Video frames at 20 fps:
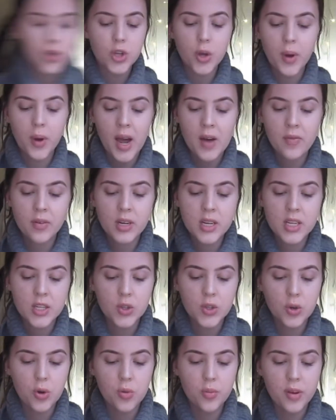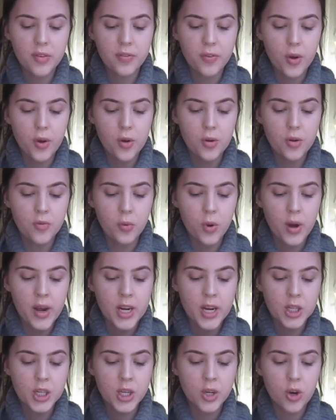So I have a list on my phone of what I
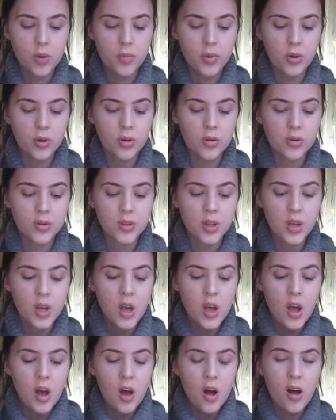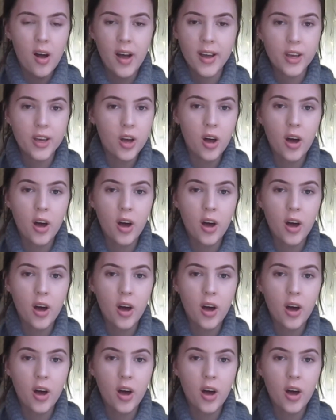actually got because I,